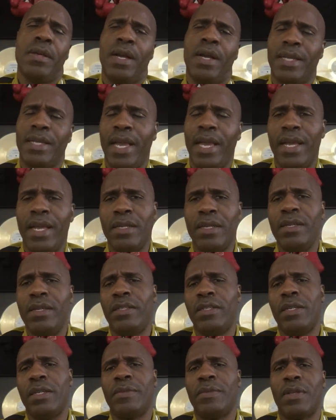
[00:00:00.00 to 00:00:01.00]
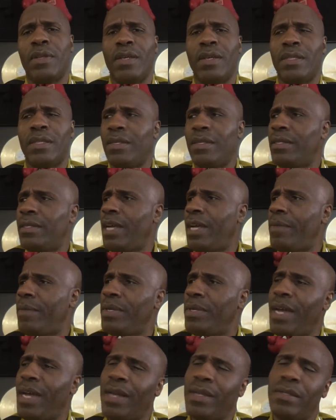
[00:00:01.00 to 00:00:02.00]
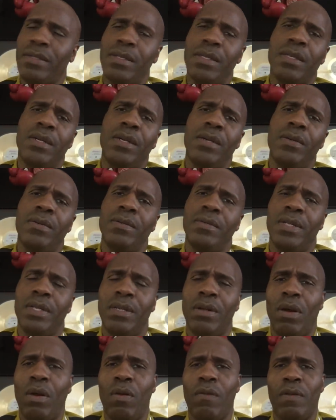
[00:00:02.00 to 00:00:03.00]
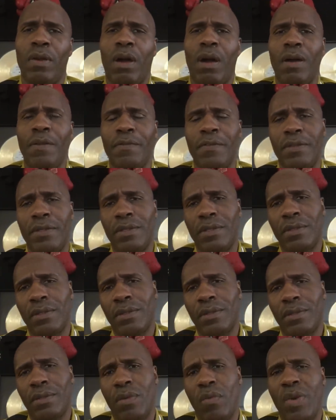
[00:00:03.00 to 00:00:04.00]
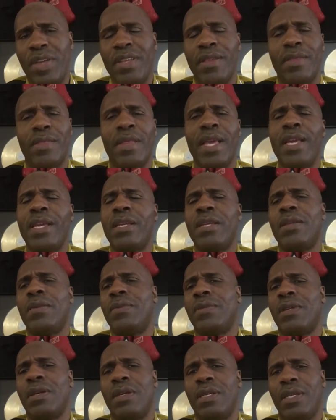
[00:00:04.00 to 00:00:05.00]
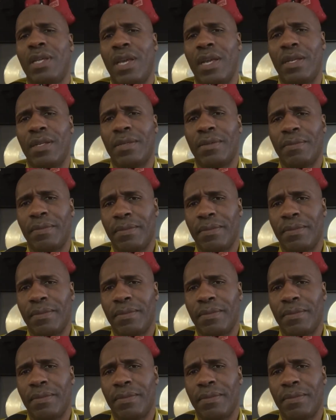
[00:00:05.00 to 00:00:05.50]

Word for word: Again, leadership starts at the top. You got a sicko in the Oval Office. What do you think he was going to get?